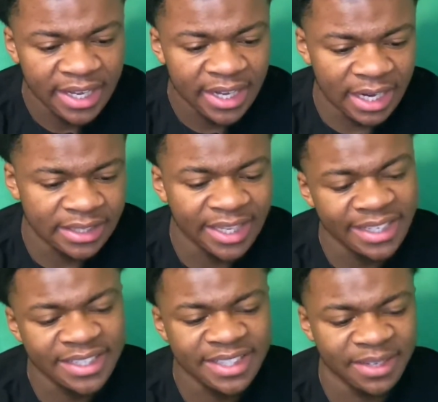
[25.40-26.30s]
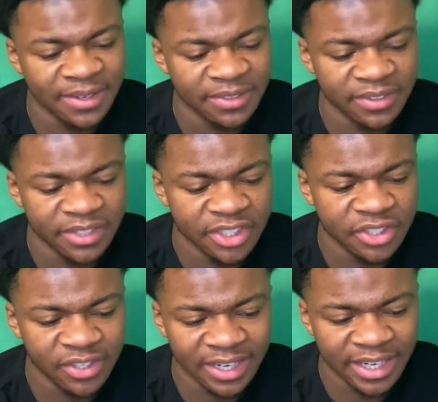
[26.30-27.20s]
I think that's another diss
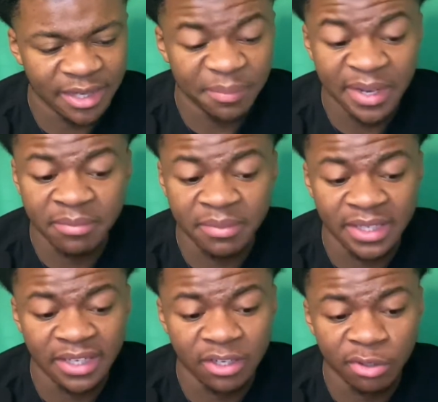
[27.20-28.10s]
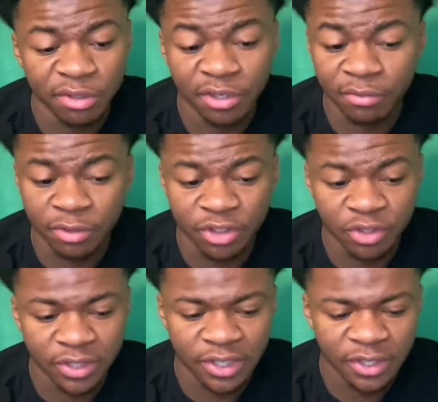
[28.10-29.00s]
track. It might be, I don't know for
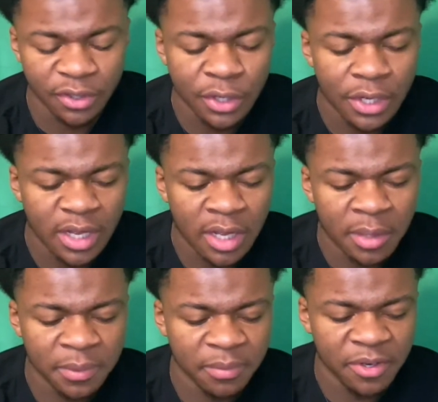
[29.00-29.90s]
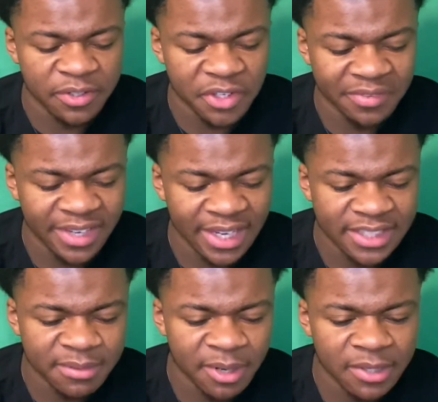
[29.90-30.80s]
sure though. But bro, to be honest,
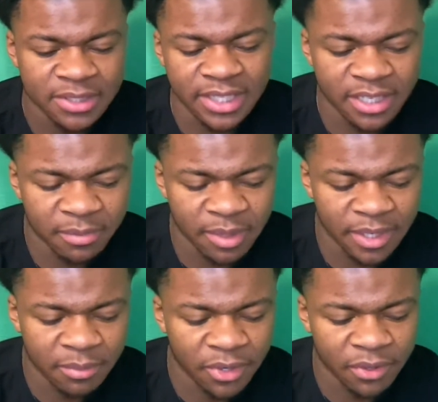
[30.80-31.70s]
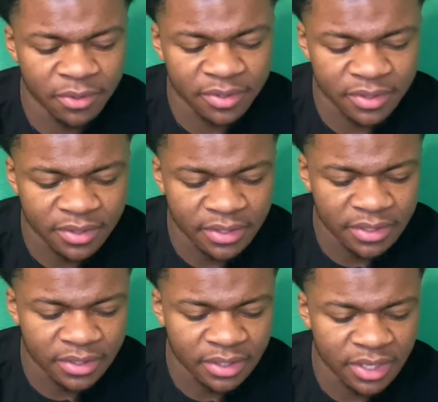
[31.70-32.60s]
bro, I was thinking about it, bro.
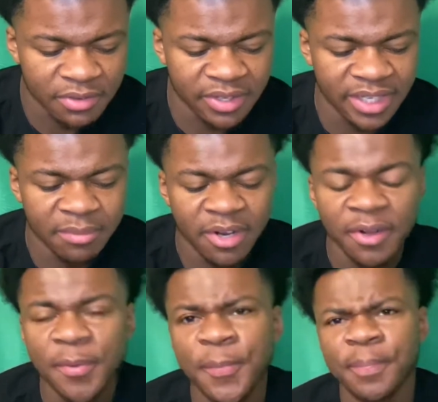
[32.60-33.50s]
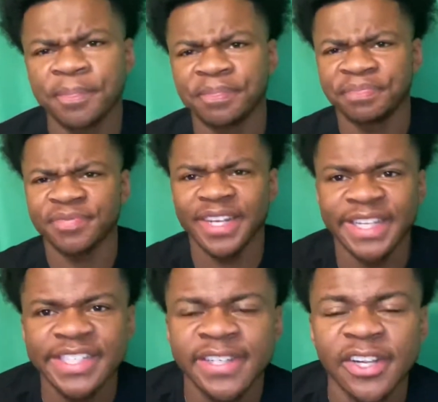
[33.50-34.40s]
Low key, bro,
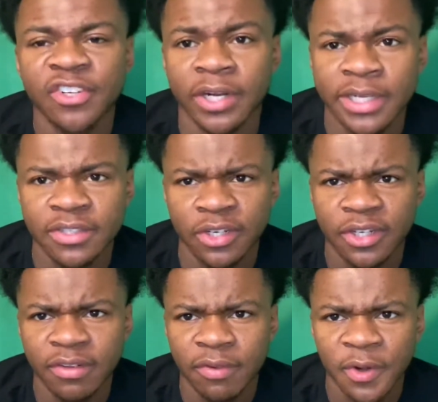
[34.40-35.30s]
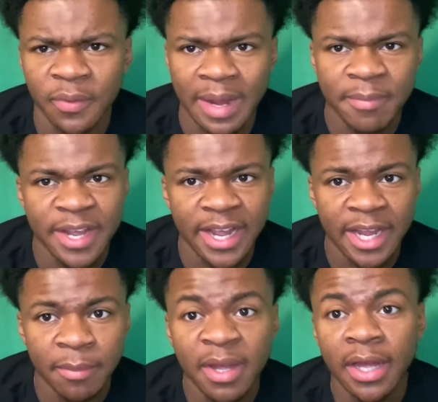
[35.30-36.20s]
these diss tracks are good for the rap game.